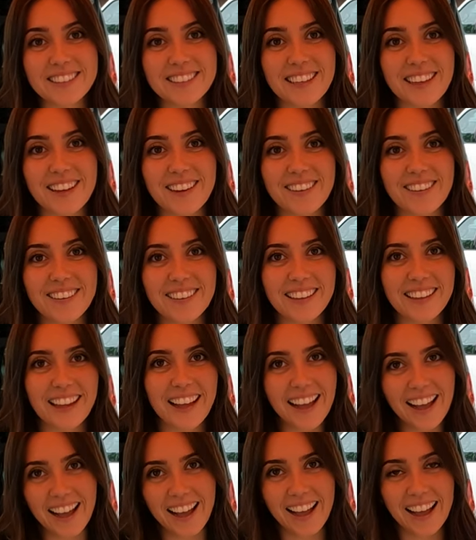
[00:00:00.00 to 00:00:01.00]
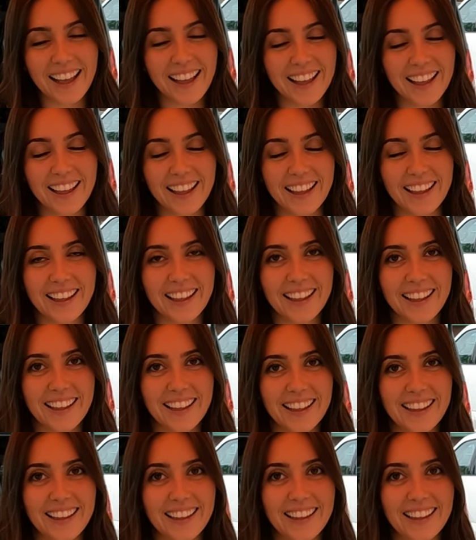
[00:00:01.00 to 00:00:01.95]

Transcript: So, yeah.